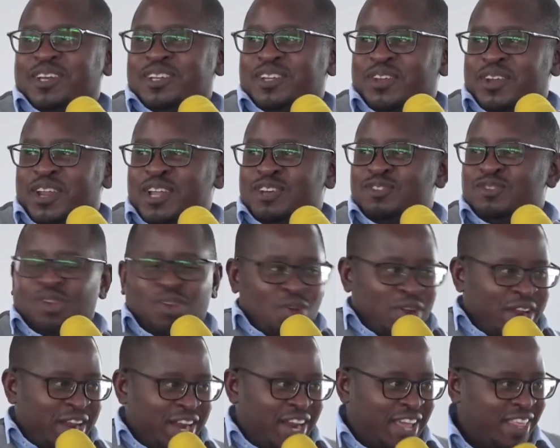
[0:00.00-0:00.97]
You need to
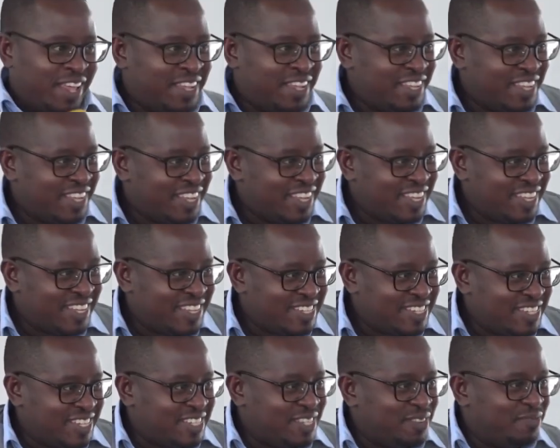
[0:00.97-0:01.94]
load another
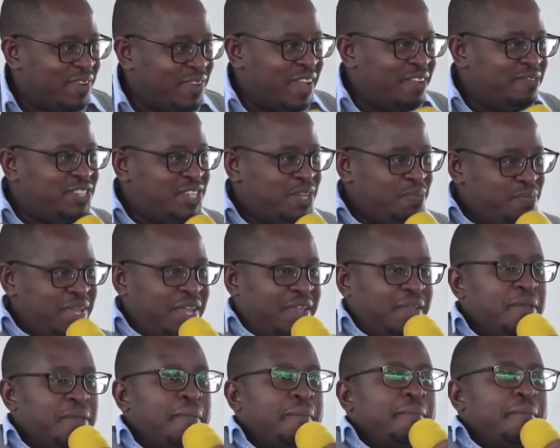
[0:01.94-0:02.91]
65 GB,
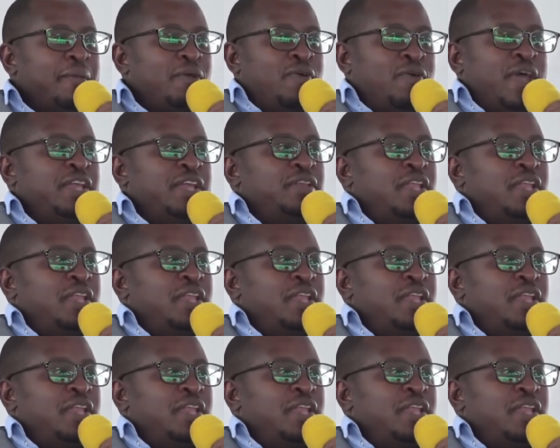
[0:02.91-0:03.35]
right?